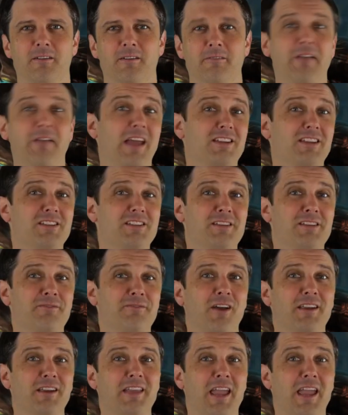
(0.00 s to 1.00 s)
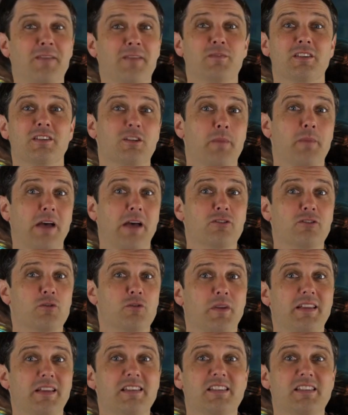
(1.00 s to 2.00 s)
Fantasy Flight Games is about to
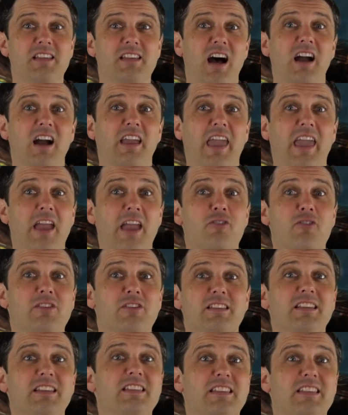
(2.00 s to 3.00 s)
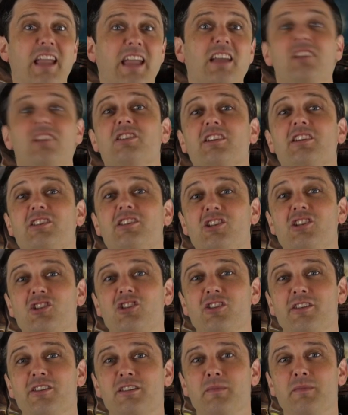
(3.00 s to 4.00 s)
release Dark Heresy 2nd
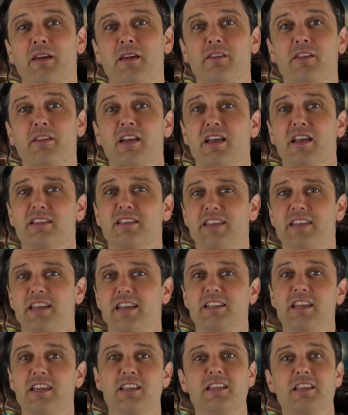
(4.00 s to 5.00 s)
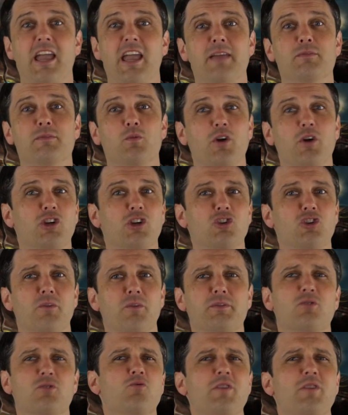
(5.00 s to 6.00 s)
Edition this month, set in Games
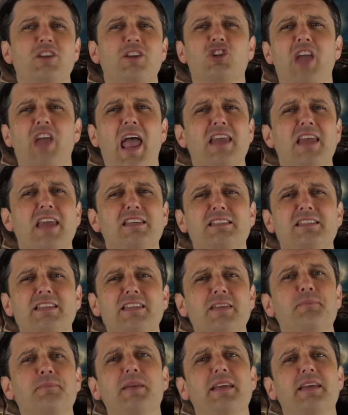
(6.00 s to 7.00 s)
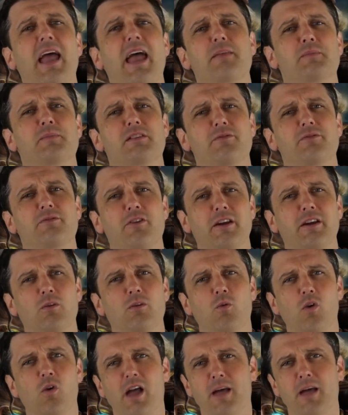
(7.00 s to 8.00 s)
Workshop's rich and deeply atmospheric
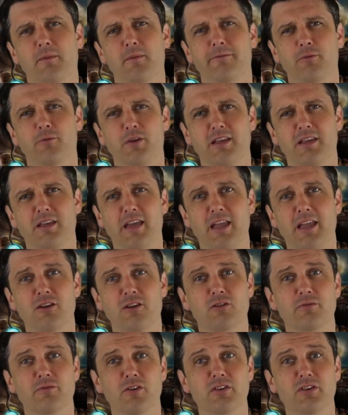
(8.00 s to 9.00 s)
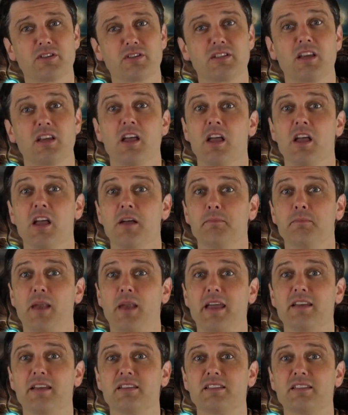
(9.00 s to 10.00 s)
Warhammer 40k universe.
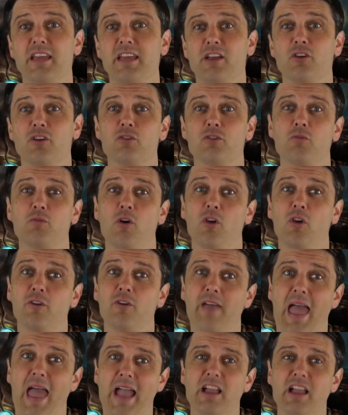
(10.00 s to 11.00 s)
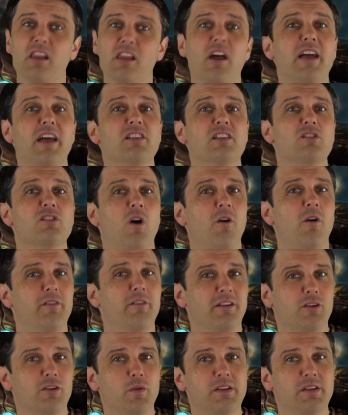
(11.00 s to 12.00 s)
Players take on the role of acolytes of
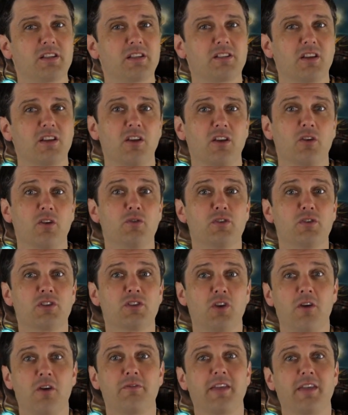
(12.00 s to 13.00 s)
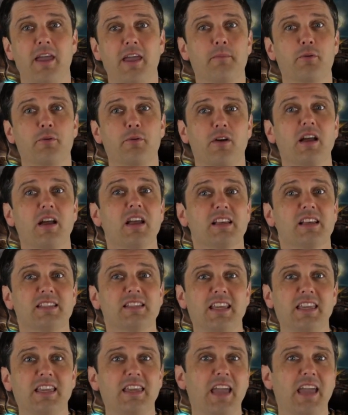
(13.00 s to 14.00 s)
an Inquisitor who serve the Emperor,
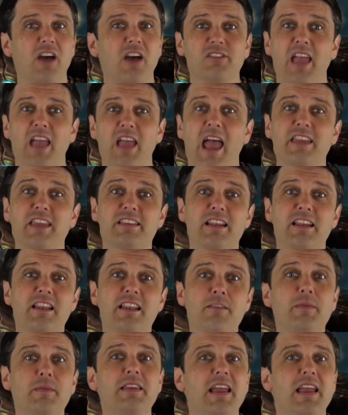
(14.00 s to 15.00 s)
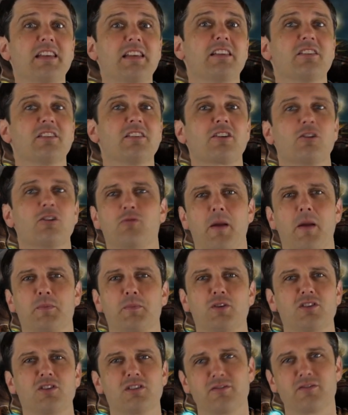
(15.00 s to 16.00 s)
seeking out and eliminating the
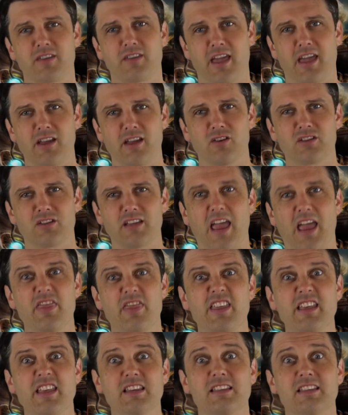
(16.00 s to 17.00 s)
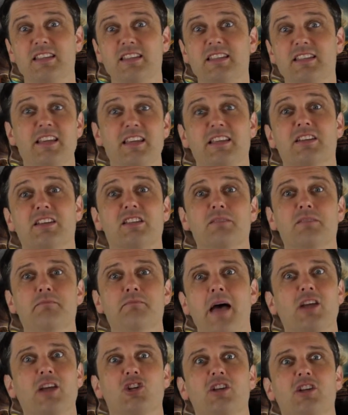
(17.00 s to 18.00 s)
corruptions of chaos and the insidious
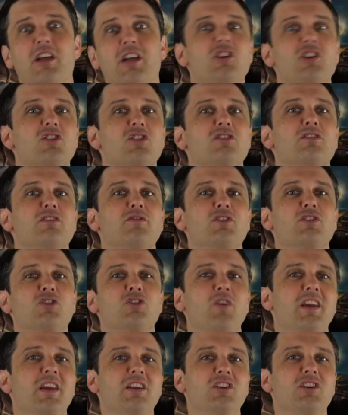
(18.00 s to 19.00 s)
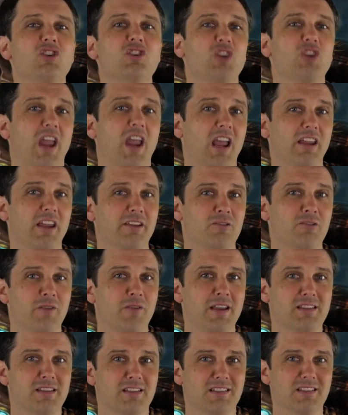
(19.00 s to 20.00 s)
machinations of strange alien
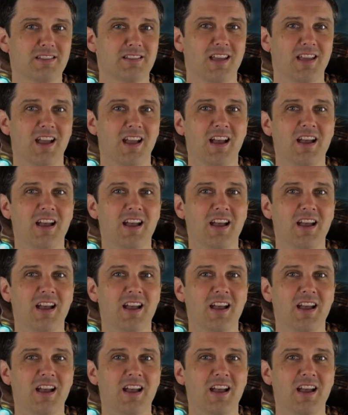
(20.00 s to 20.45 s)
races.